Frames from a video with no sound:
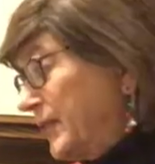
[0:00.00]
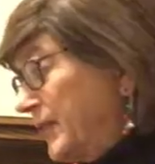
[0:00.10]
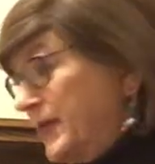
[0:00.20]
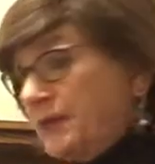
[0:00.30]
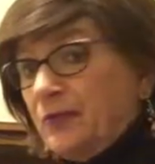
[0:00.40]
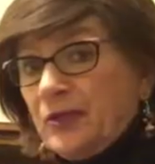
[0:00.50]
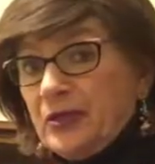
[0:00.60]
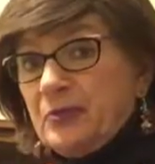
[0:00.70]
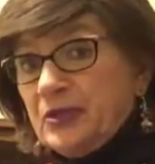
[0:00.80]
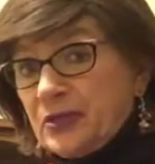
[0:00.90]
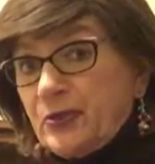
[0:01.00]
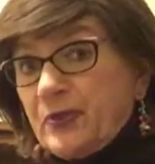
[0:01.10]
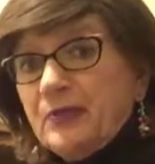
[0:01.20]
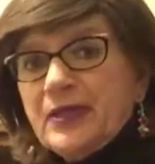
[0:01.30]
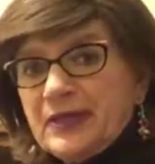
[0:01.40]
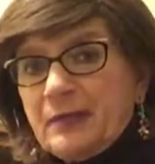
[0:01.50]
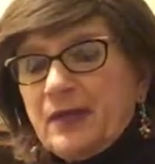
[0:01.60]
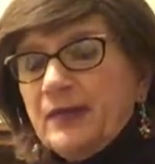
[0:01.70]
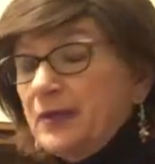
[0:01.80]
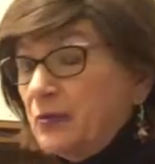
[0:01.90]
and wanted to be sober by the time
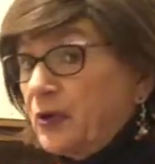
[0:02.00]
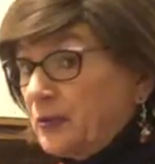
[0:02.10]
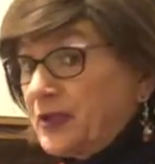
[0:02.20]
I didn't want